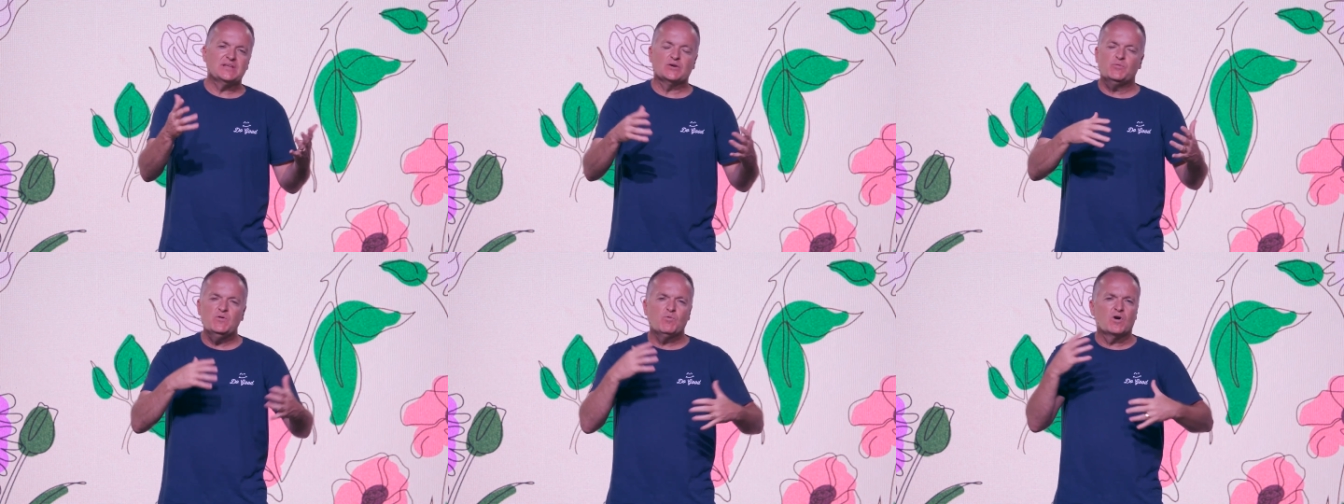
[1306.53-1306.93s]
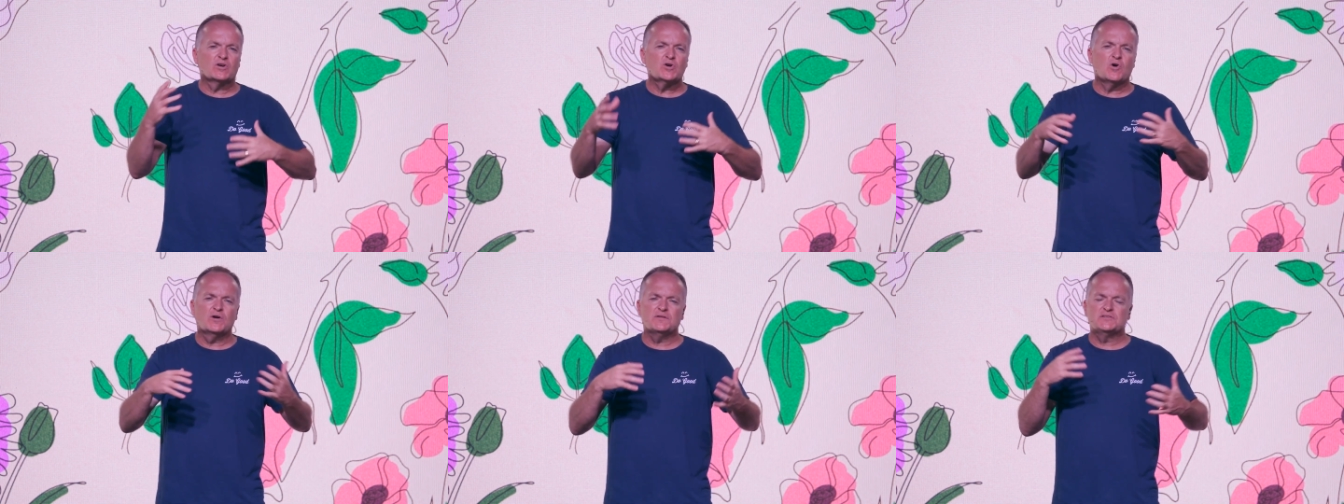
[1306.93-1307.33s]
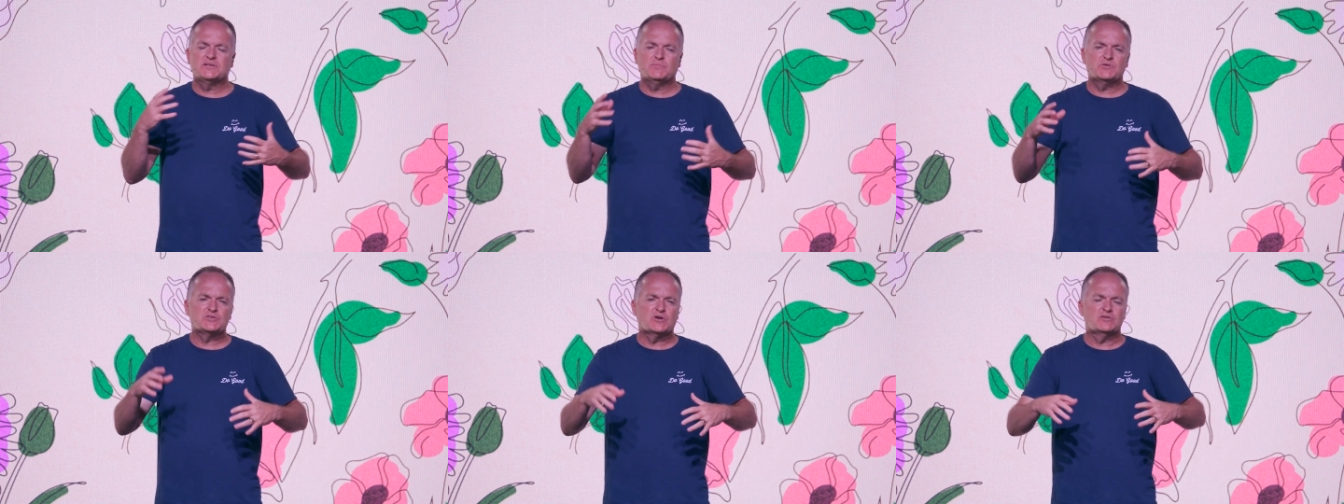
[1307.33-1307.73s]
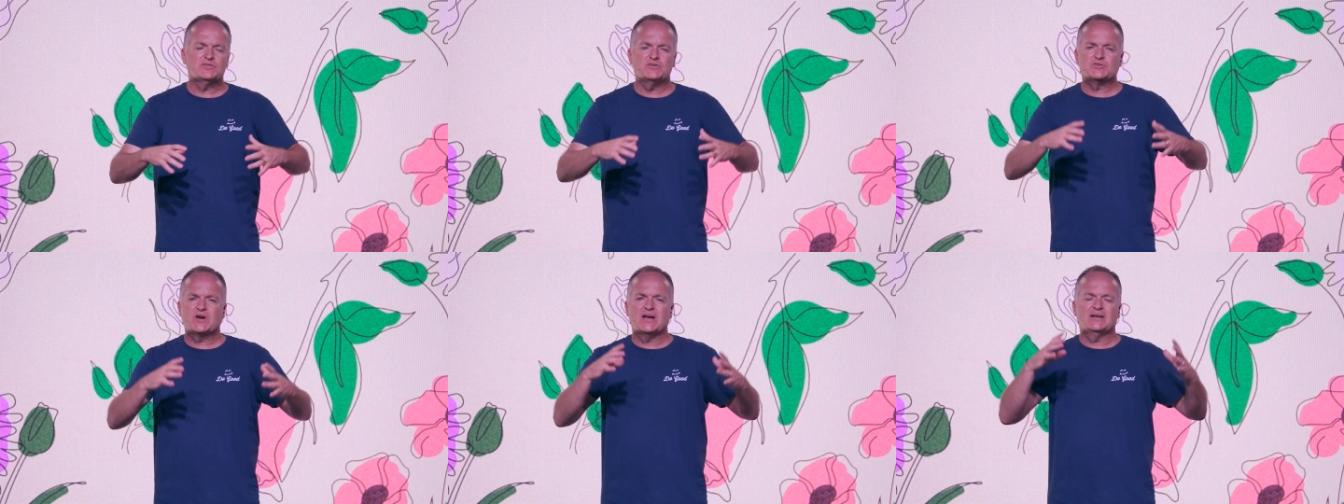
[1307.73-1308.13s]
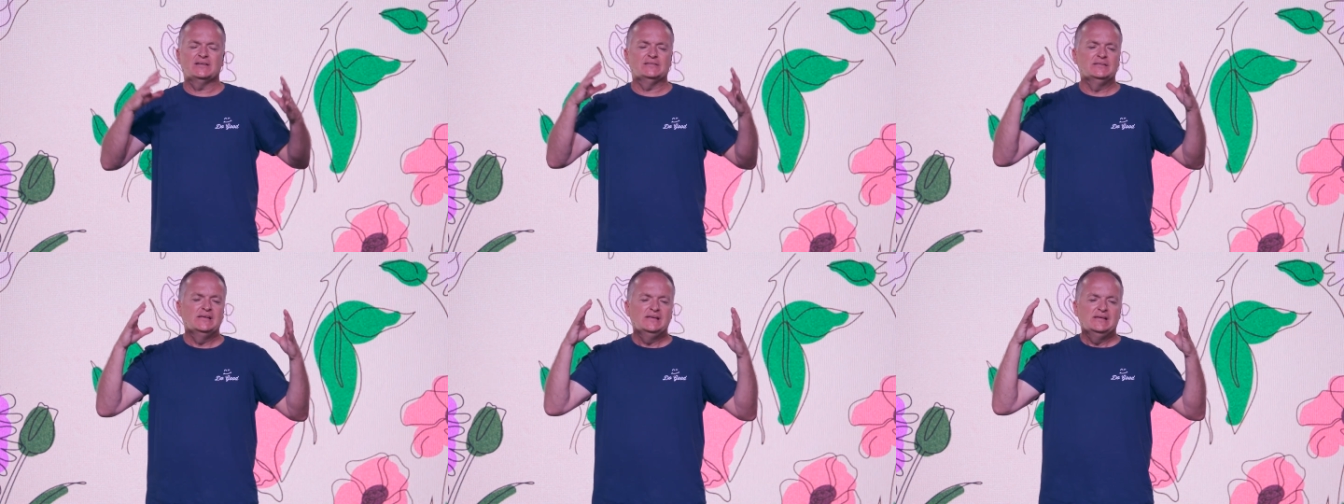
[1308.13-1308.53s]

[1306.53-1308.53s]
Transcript: like we worked hard in the simple church to try to